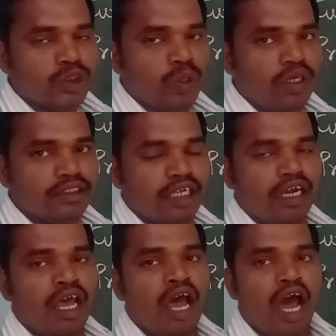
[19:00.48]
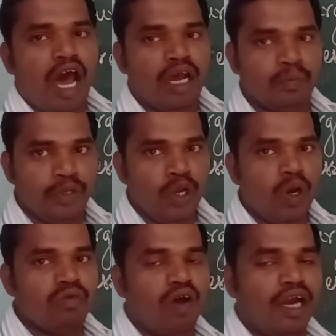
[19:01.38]
solution or
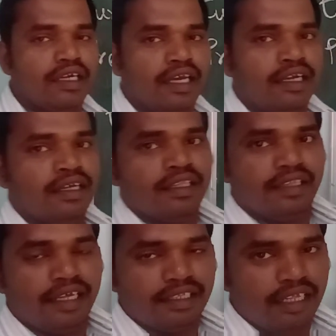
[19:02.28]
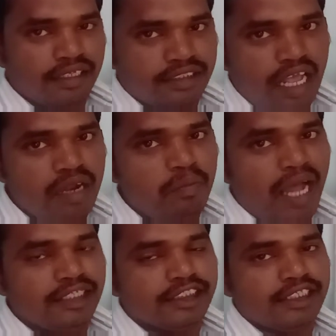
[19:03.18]
pure water, the cell
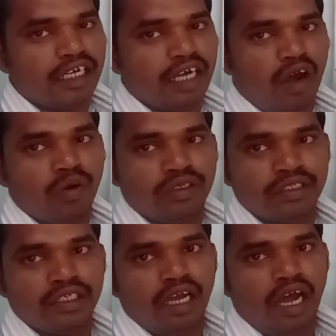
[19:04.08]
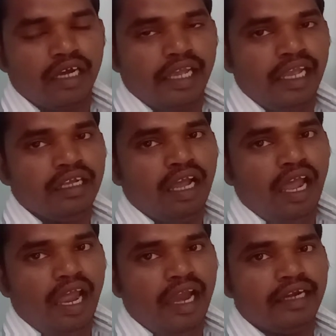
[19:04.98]
bulges out.
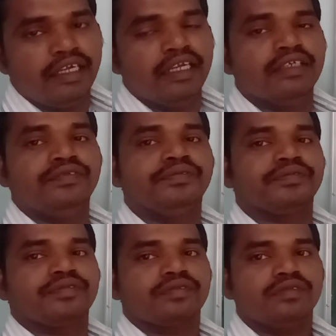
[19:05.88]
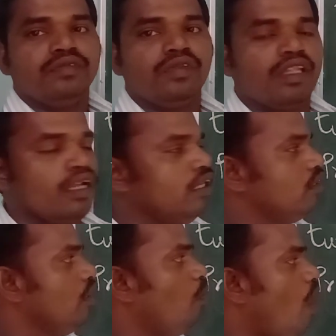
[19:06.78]
Okay, and
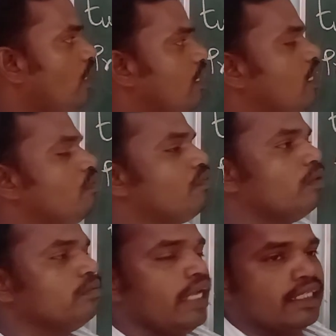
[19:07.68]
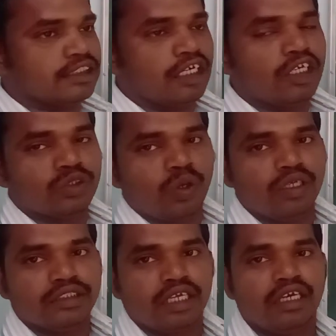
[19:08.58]
the water from the external
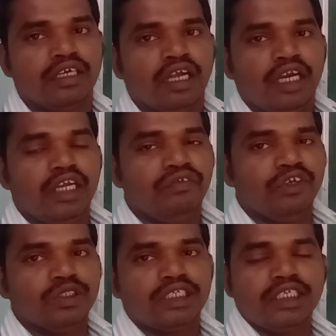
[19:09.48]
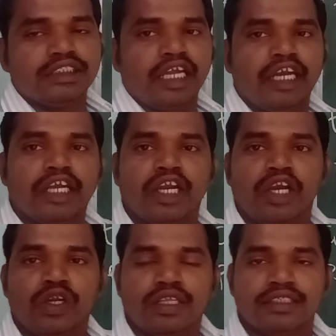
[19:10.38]
solution diffuses, enter
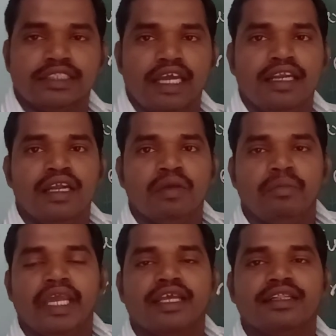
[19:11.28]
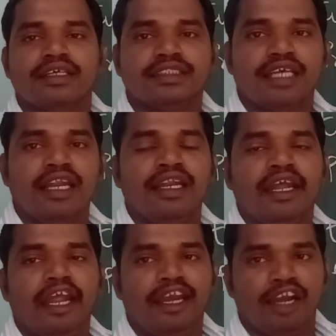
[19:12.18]
into the cell, making the
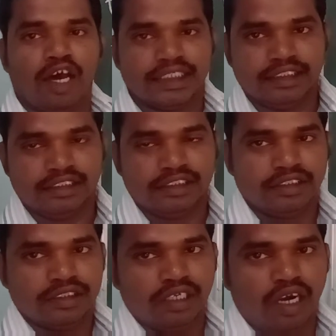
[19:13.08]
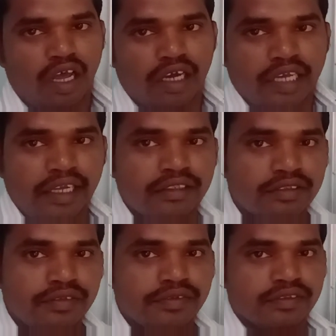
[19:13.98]
cell enlarge.
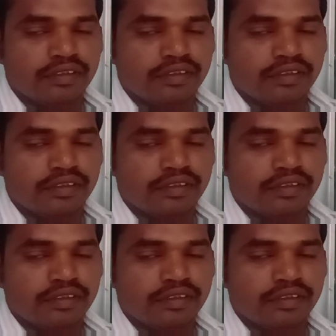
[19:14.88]
Okay,